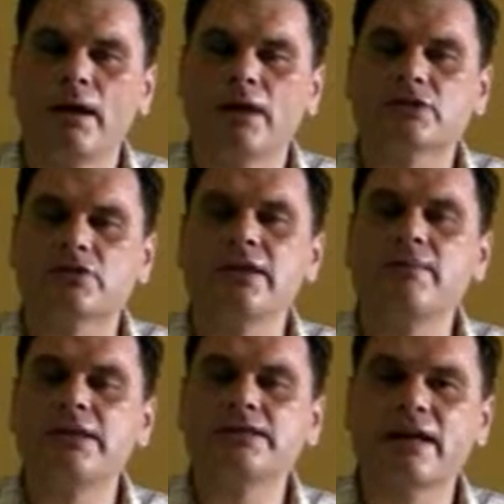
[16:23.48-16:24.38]
So in the
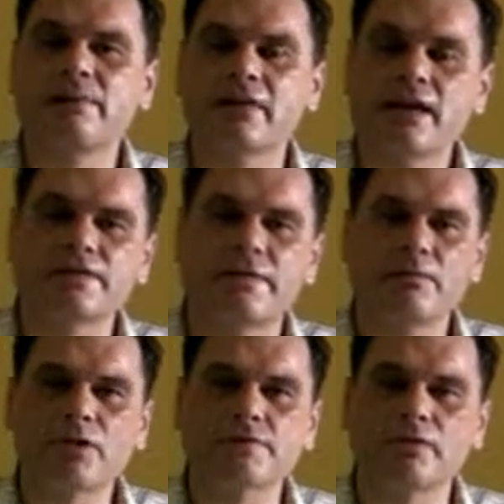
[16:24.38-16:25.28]
meantime, thanks very
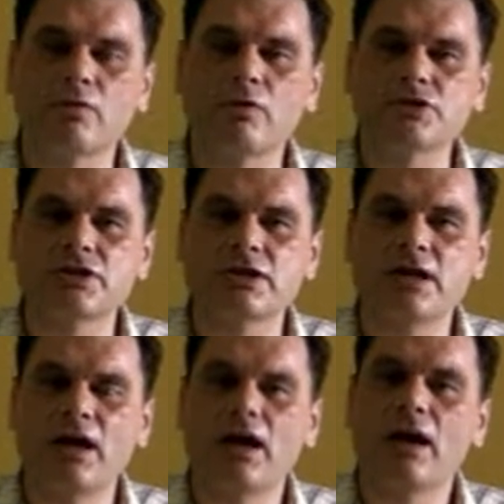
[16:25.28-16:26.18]
much for watching
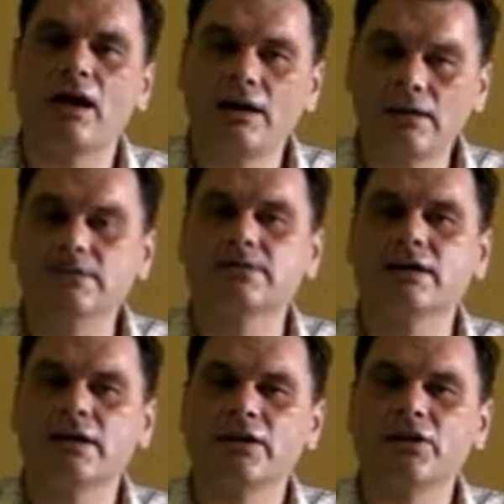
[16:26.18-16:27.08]
and
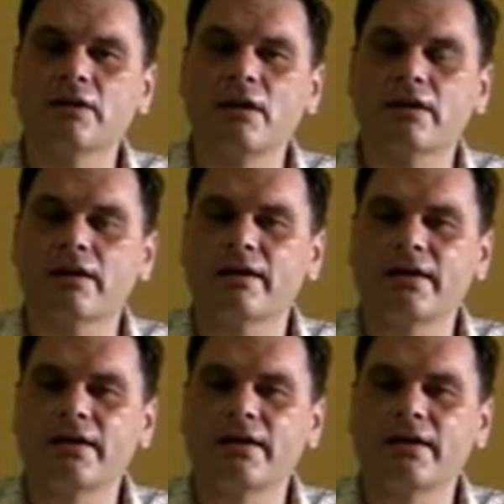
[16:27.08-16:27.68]
good luck.